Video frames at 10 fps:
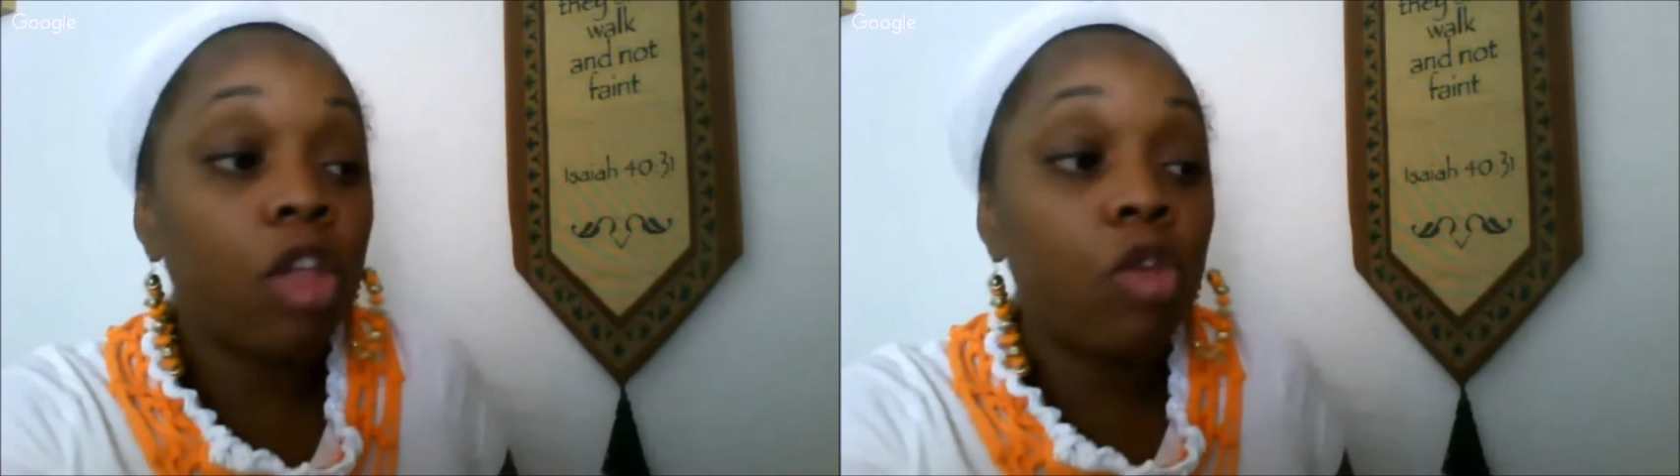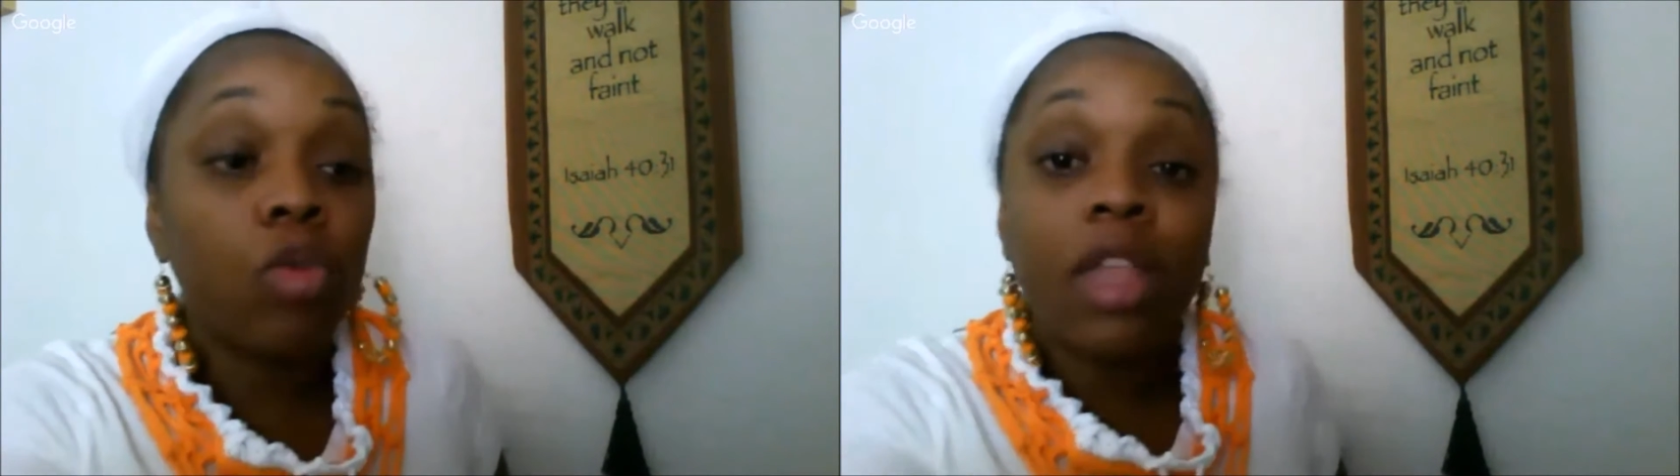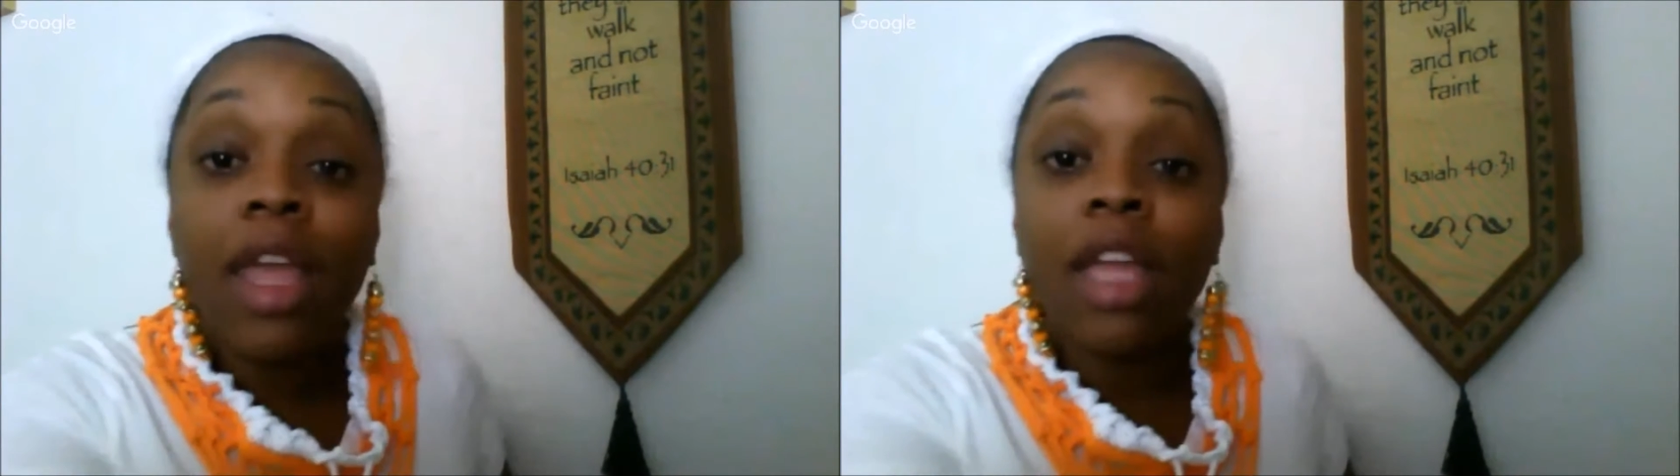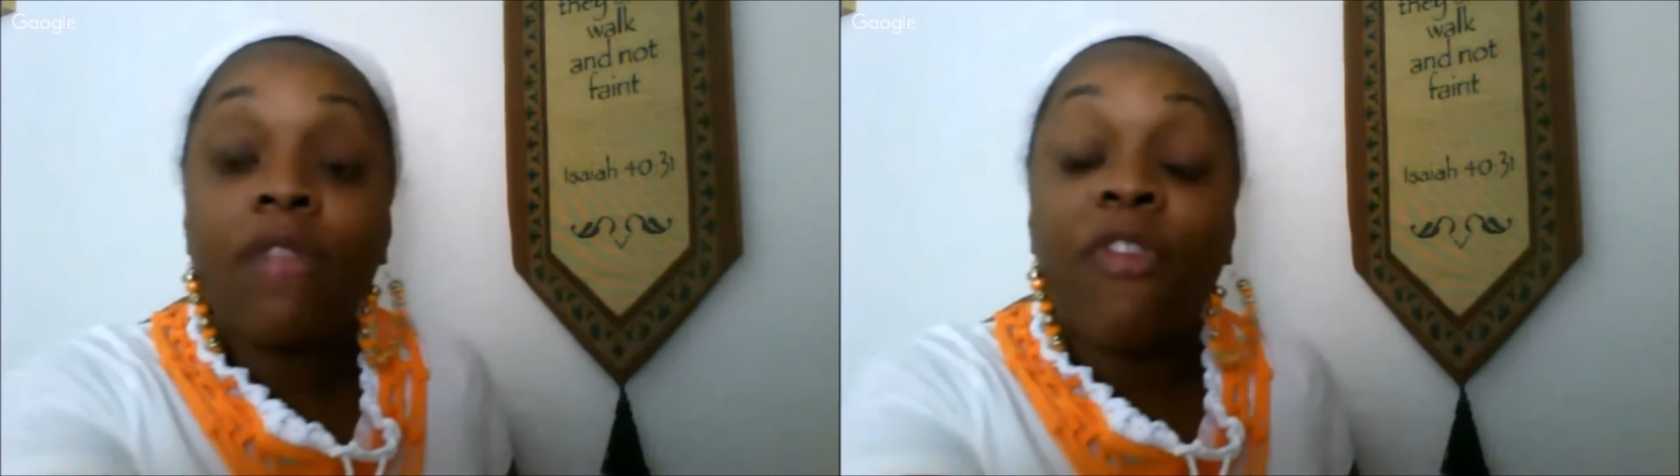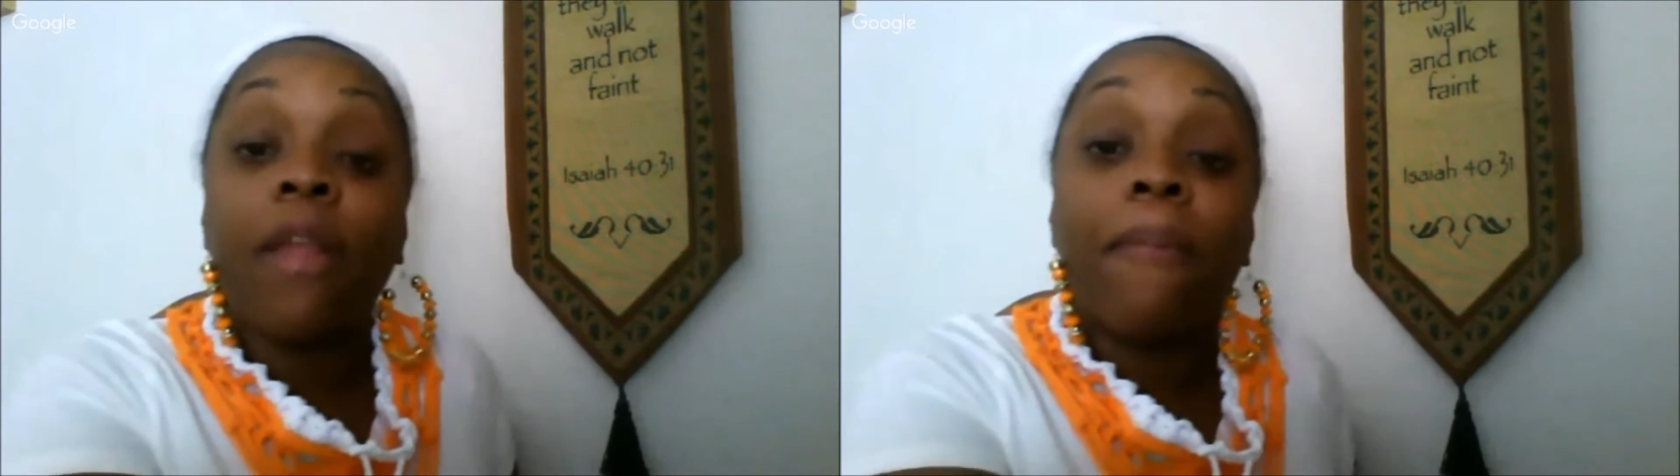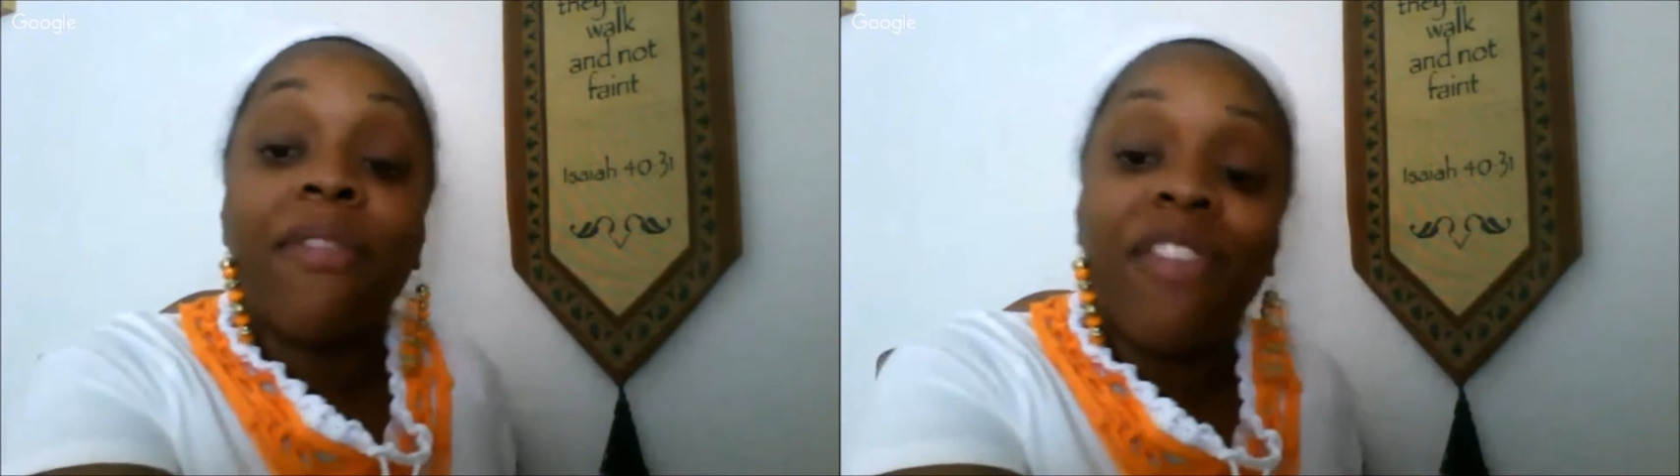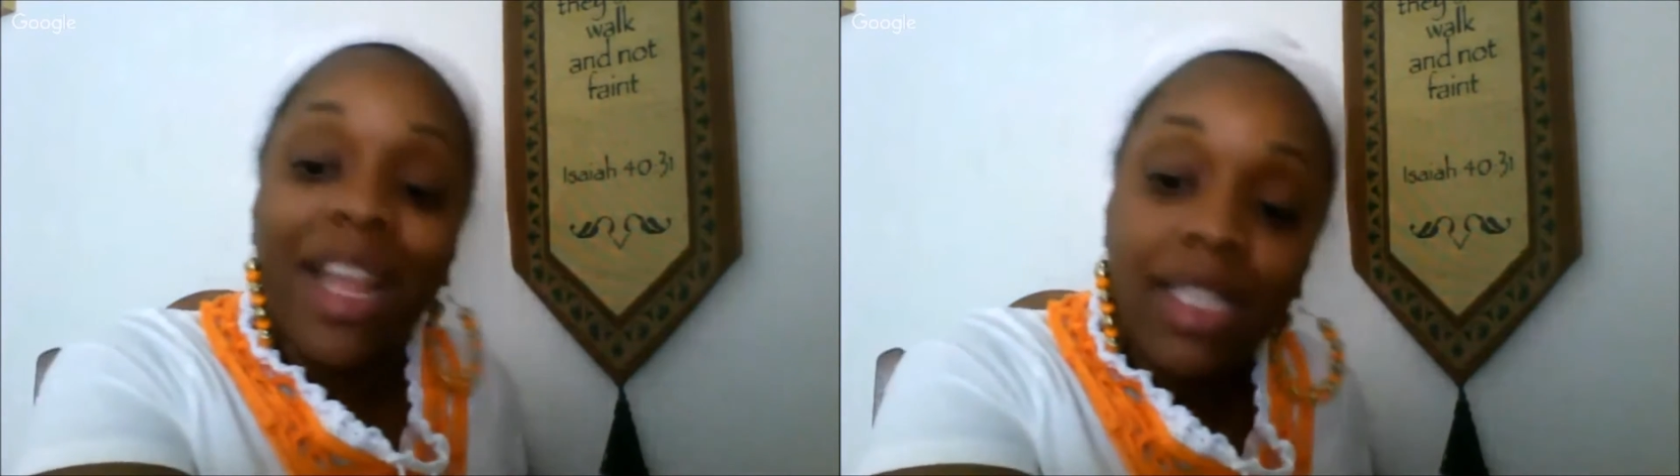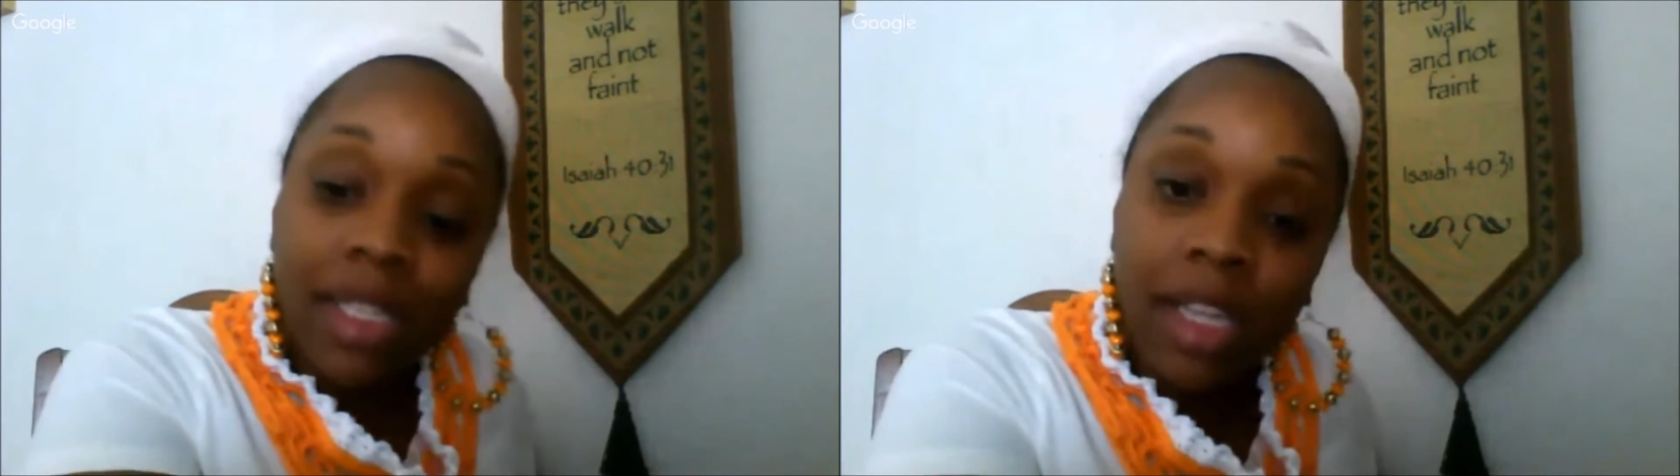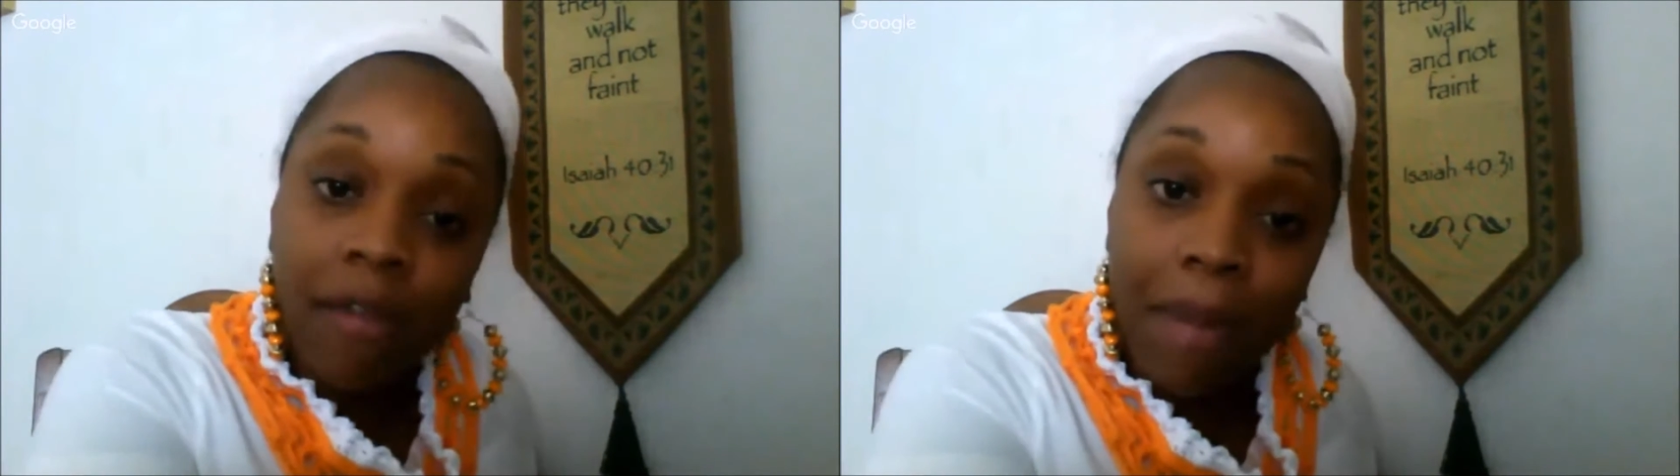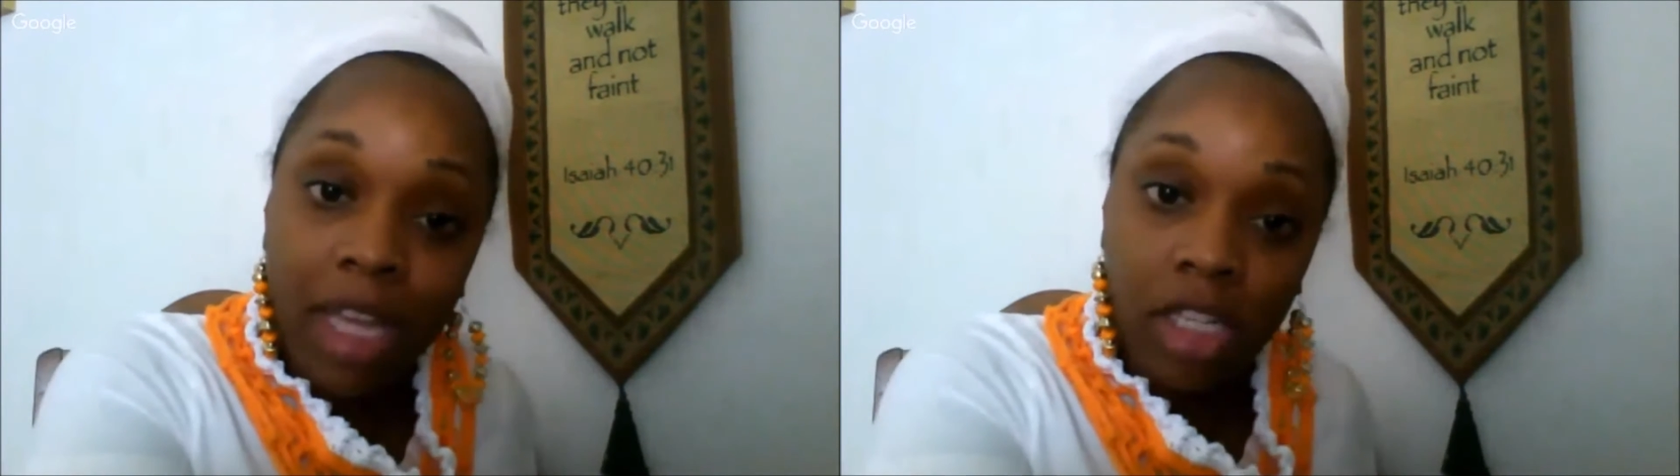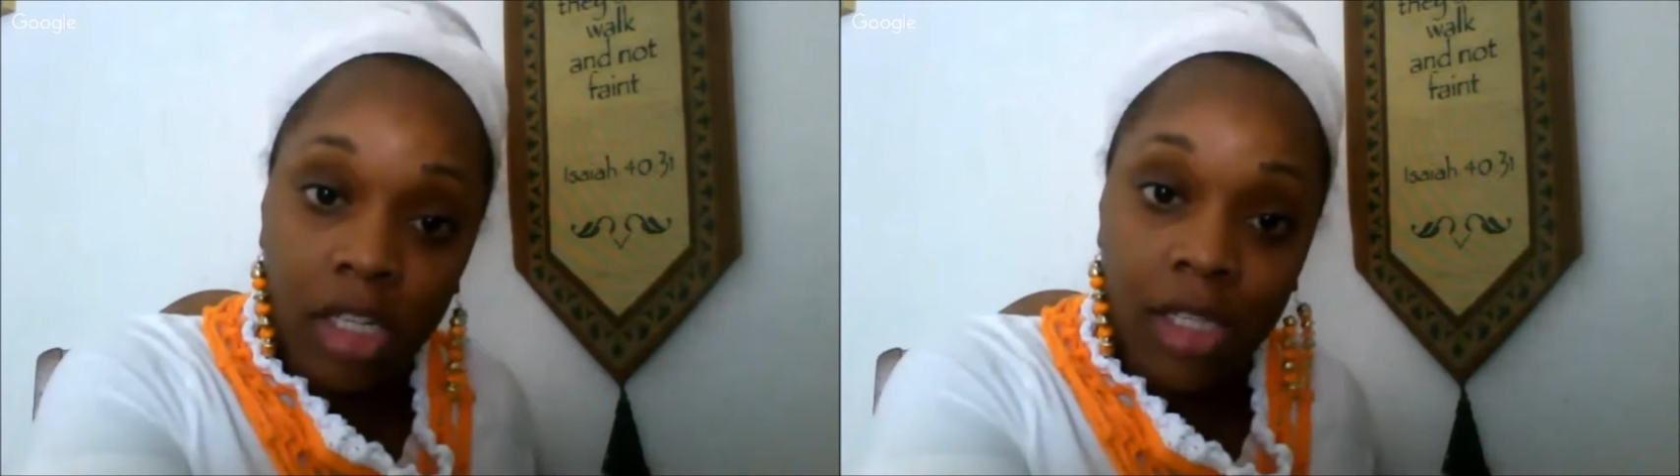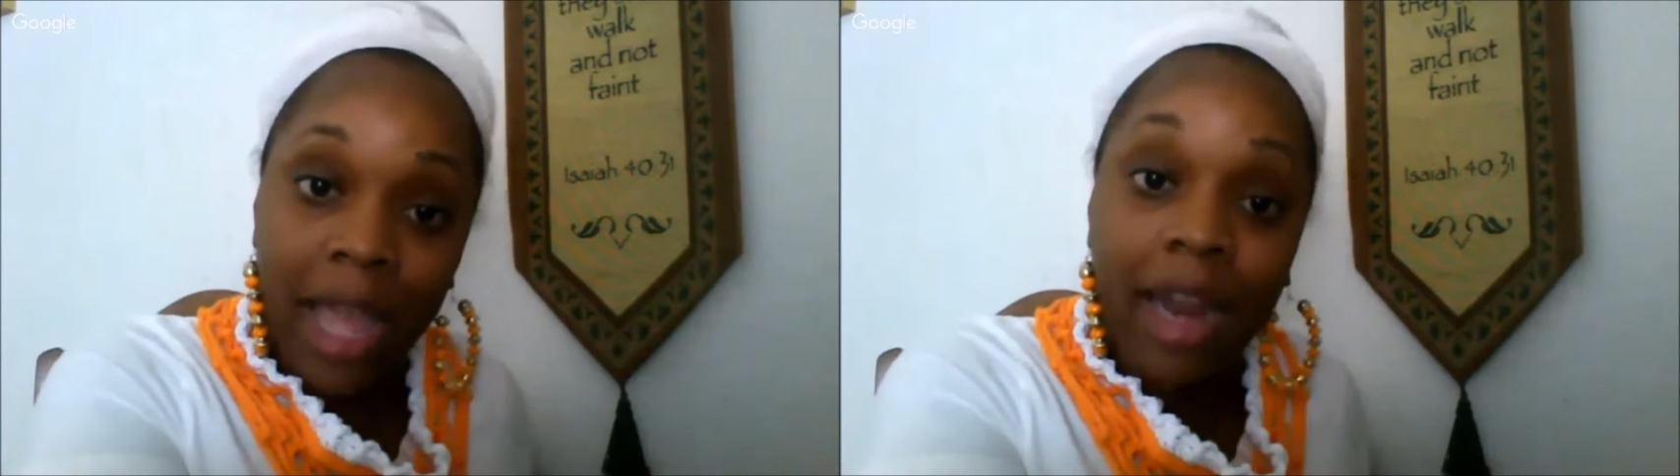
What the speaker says: Are you there for the preventative measures